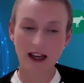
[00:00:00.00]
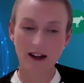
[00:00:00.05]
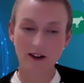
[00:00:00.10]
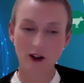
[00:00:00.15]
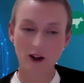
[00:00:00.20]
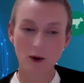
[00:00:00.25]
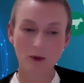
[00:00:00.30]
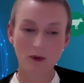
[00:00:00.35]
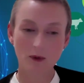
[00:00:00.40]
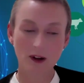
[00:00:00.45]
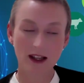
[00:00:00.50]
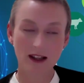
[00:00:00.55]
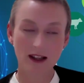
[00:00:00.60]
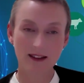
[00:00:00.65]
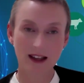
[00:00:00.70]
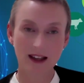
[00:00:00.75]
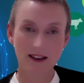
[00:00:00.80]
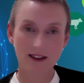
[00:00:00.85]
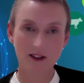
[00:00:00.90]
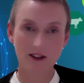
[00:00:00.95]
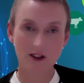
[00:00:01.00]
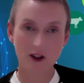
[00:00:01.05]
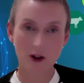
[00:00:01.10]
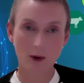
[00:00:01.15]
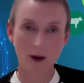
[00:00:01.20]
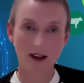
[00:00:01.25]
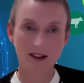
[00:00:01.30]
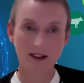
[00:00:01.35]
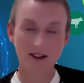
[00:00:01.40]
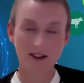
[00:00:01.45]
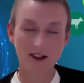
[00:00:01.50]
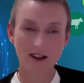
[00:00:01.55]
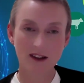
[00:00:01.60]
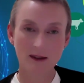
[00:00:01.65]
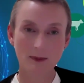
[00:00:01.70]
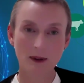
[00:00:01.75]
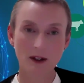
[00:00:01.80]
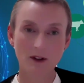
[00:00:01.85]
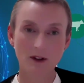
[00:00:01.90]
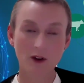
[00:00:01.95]
and hopefully it's answered your questions.
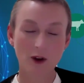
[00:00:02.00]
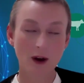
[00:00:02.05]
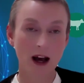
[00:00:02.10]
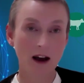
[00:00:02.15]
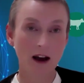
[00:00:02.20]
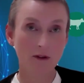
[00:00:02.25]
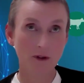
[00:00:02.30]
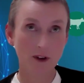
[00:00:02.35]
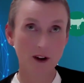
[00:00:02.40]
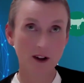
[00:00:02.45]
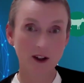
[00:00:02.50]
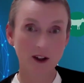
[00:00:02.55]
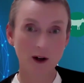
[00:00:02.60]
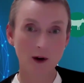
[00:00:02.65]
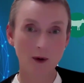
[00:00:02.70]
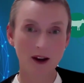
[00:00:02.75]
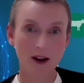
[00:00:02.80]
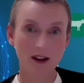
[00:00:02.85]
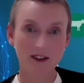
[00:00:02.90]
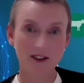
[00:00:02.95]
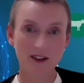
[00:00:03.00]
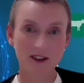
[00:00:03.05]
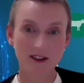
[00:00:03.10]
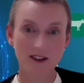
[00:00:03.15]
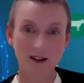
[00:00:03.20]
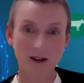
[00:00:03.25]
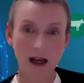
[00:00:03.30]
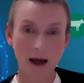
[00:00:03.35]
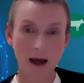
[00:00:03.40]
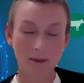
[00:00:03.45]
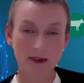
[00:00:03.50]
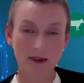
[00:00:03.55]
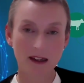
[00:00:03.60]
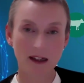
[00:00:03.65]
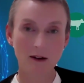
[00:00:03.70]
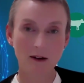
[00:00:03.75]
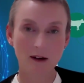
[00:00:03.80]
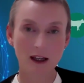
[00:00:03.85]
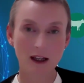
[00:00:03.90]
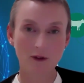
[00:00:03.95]
But if you have further questions,
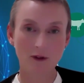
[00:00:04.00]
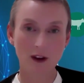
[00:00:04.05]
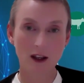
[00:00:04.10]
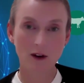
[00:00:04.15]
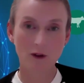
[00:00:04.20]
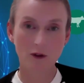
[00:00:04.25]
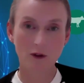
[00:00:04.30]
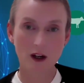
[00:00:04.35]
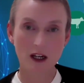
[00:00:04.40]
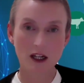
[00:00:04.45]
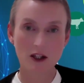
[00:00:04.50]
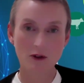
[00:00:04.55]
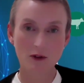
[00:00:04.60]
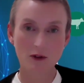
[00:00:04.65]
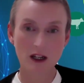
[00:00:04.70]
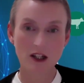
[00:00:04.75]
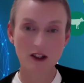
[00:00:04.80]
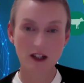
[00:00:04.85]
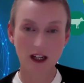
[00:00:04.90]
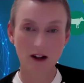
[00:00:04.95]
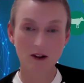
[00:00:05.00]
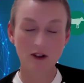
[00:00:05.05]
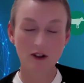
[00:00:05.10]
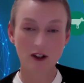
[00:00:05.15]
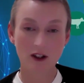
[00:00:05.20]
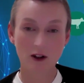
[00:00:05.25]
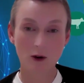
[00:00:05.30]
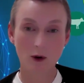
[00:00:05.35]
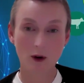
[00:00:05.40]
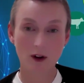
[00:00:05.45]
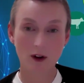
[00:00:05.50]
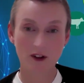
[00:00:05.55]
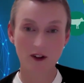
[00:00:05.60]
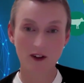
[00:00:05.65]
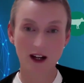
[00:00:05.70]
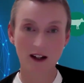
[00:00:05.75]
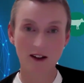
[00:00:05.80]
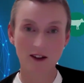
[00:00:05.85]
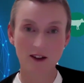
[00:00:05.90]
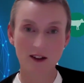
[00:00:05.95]
absolutely feel free to reach out to the course
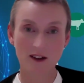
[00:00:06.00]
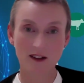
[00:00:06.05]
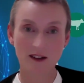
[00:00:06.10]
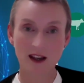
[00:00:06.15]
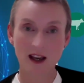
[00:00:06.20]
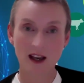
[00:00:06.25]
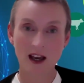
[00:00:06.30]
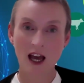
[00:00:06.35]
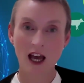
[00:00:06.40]
directors.